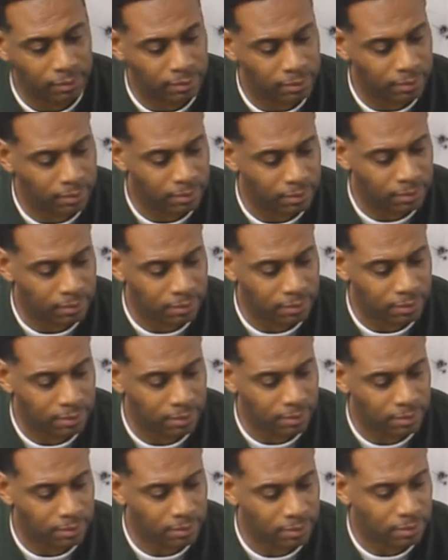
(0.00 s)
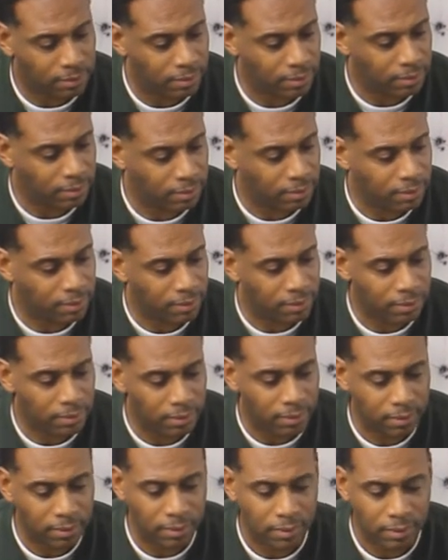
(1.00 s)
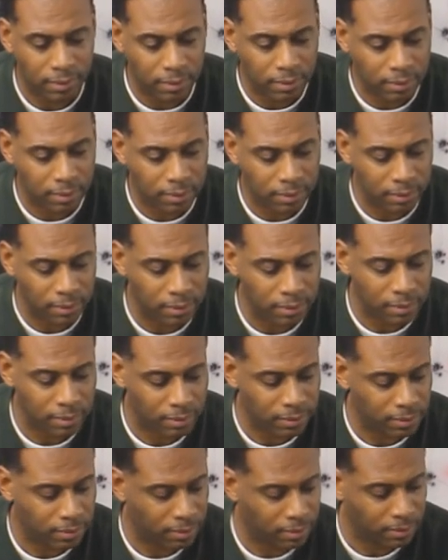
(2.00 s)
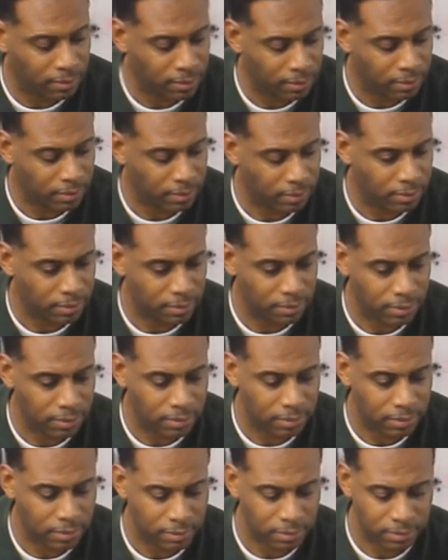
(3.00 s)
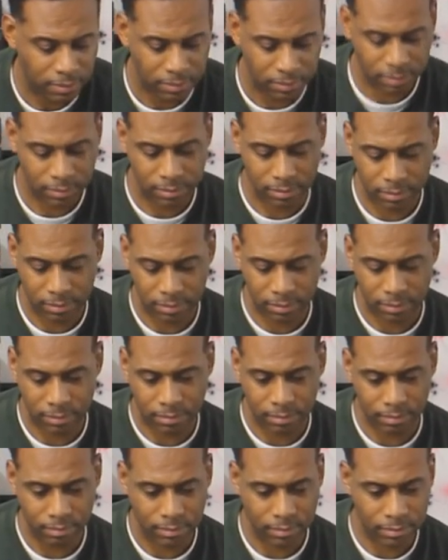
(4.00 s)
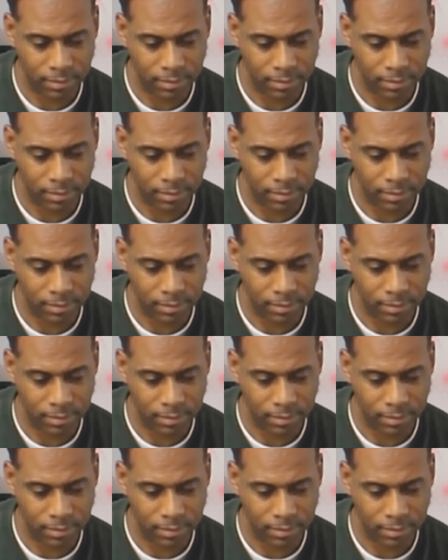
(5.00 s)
Nothing is said.